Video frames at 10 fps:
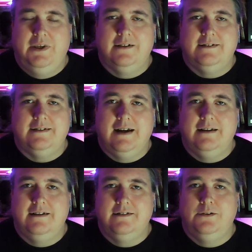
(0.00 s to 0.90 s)
because
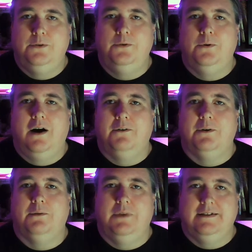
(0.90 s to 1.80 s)
that is who
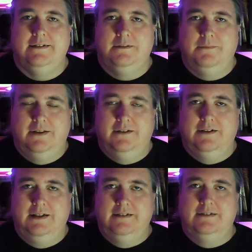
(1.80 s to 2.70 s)
our Blessed
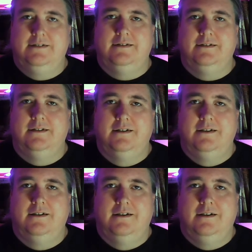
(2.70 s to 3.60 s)
Mother is.
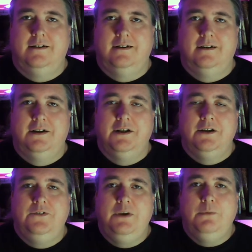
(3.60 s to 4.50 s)

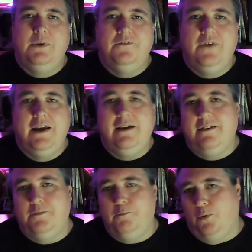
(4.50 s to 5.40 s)
You see, when
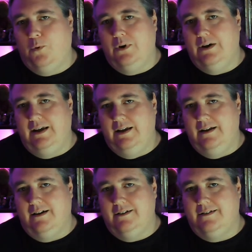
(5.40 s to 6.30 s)
faith is born
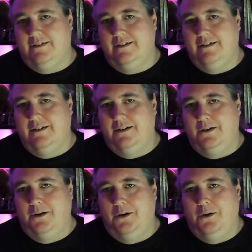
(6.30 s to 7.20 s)
in us,
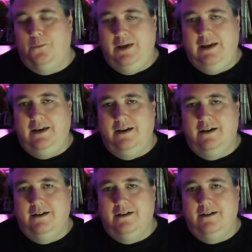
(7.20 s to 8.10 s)
we
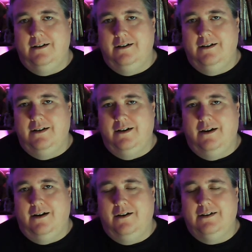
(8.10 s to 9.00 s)

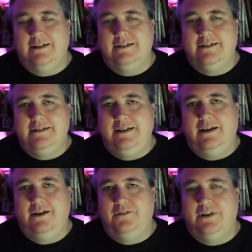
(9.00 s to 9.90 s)
are
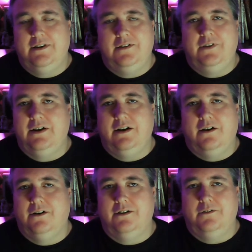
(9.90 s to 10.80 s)
conceived in the very
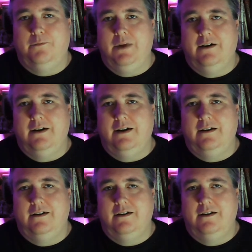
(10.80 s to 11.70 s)
heart of Mary.
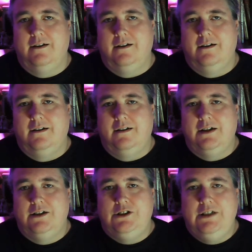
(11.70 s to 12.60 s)

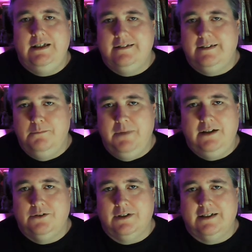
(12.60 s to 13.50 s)
She is the
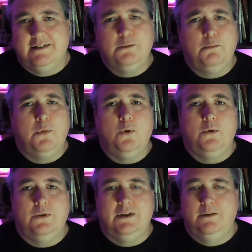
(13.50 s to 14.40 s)
matrix, the
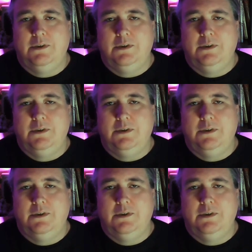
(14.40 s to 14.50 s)
mold